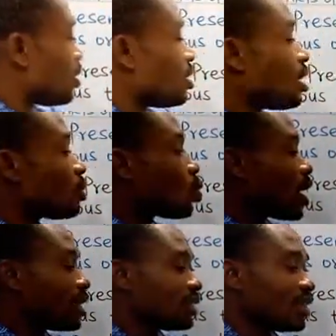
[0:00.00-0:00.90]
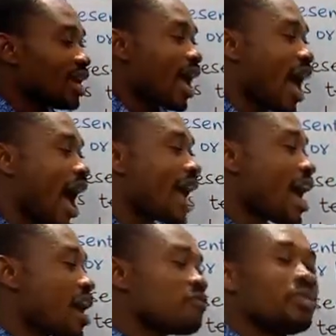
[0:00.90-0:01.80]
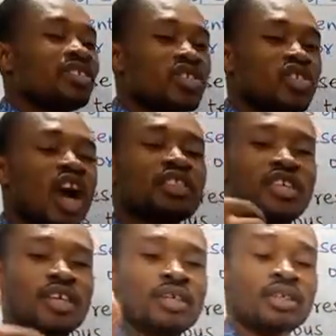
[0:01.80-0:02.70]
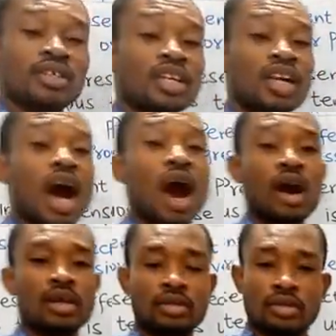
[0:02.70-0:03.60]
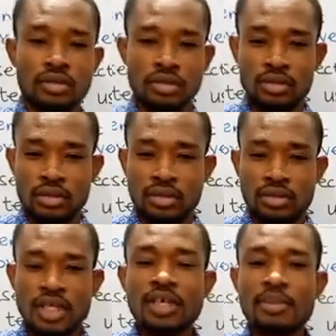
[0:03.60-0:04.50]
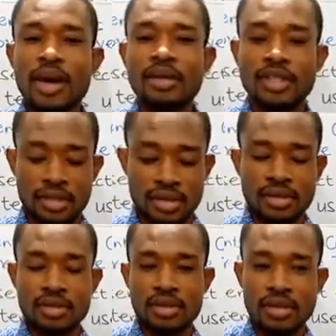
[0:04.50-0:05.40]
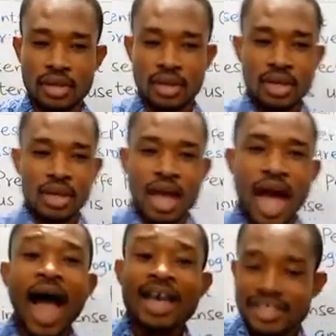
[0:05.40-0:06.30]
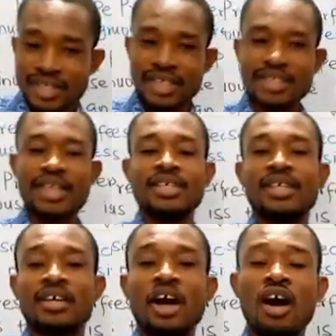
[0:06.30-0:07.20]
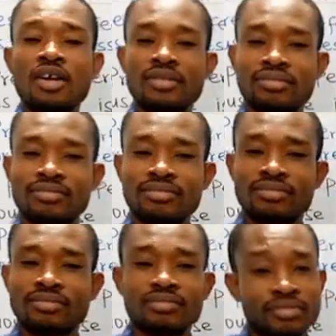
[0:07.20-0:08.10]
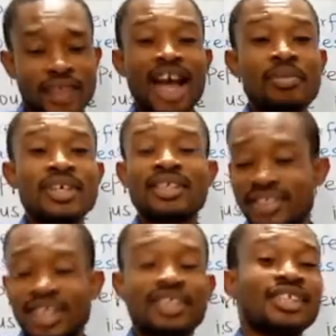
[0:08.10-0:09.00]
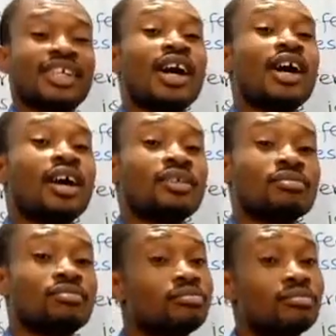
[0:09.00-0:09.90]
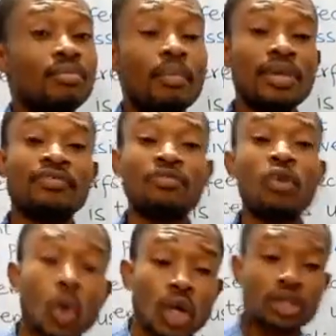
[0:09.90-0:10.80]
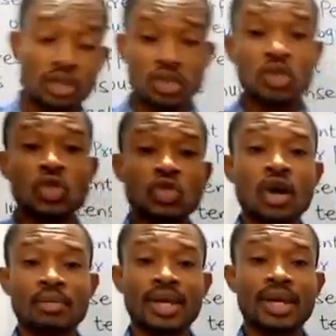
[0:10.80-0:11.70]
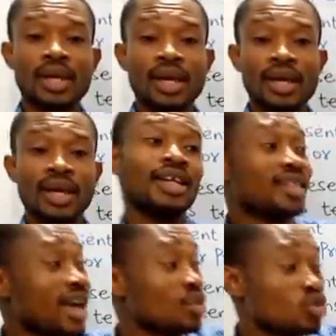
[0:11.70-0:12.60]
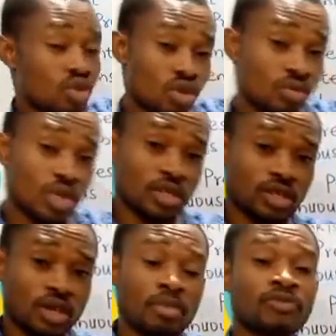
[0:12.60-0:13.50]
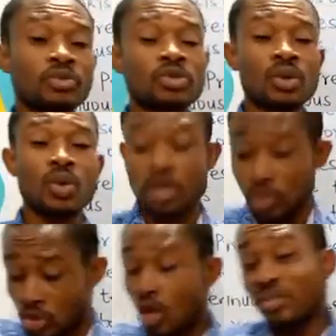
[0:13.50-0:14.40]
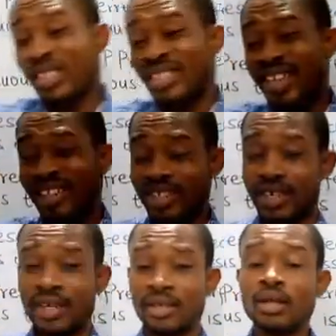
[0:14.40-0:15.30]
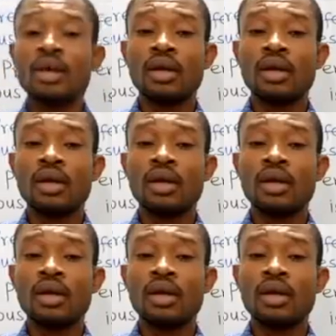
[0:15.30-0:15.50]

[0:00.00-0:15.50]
Number one, I have been starting the car. Think about this. I starting a car. I began starting a car before you saw me. Let's assume you're just coming from somewhere. You saw me starting